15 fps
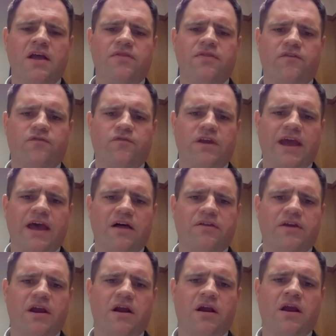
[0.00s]
free
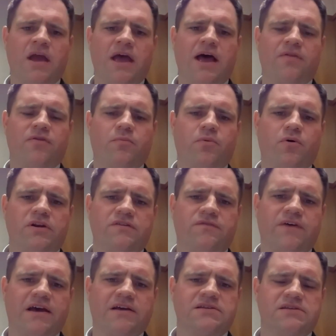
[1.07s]
healthcare at the point of
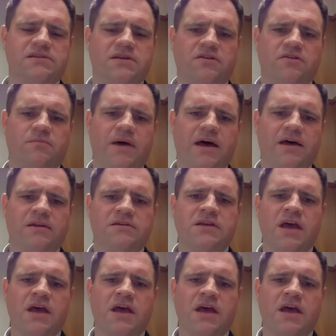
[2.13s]
access on demand,